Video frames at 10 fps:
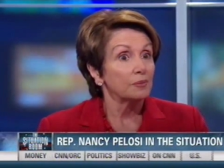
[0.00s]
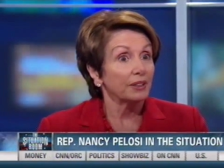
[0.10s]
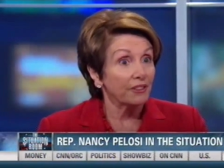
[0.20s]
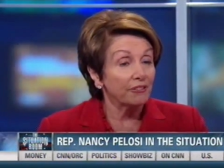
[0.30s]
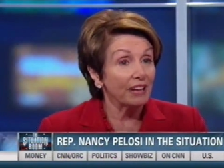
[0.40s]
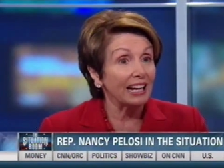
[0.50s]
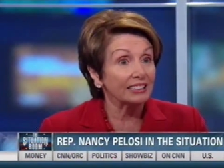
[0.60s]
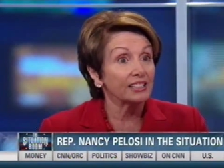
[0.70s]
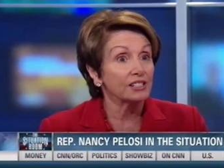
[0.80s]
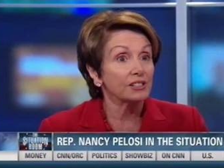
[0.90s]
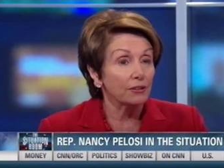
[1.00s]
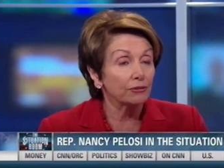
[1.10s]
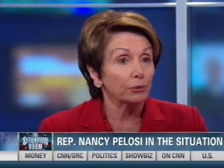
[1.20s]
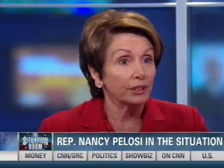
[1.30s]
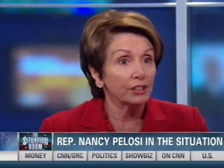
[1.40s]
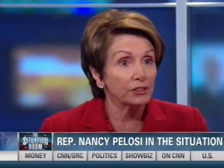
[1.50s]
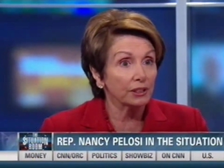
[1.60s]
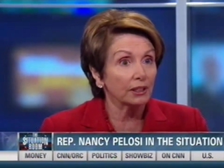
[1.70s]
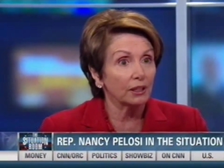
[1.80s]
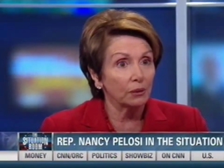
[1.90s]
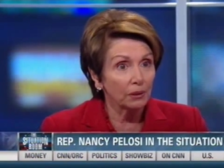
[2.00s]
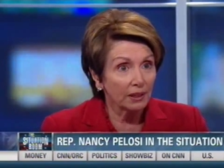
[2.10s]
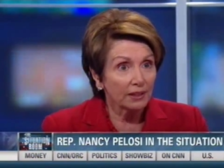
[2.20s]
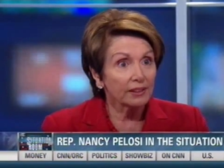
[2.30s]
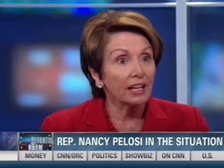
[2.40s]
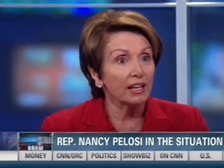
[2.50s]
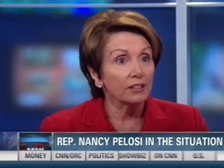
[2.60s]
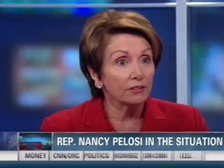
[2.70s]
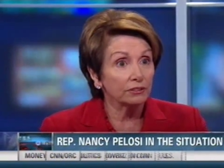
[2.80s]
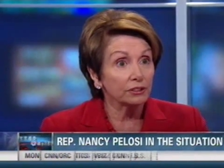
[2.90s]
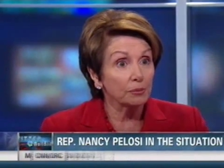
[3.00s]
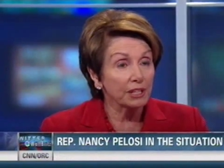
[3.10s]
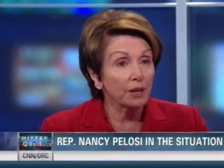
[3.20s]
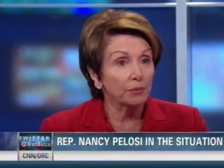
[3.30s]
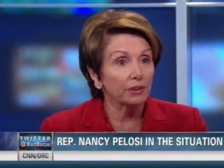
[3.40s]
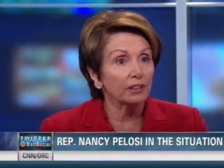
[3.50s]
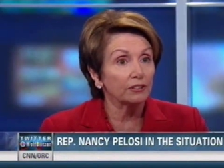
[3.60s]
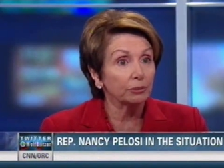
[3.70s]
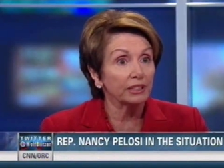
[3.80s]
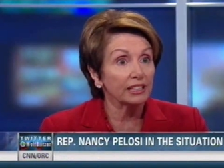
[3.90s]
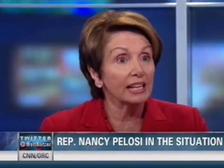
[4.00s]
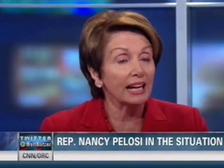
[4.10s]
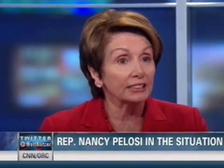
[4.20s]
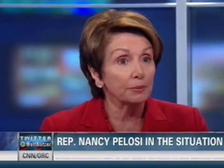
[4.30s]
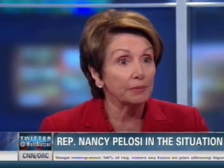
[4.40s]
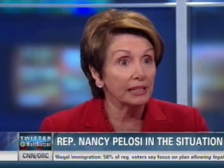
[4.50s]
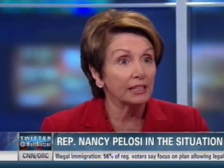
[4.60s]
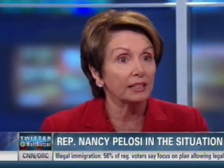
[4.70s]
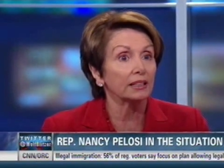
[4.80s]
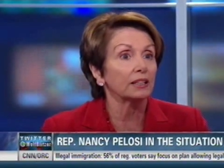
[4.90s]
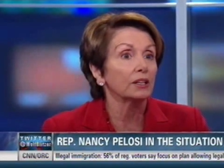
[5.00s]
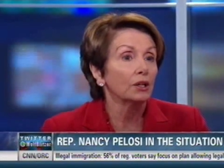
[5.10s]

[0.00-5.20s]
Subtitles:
But the fact is that 4 years ago, the end of September, if we didn't act immediately,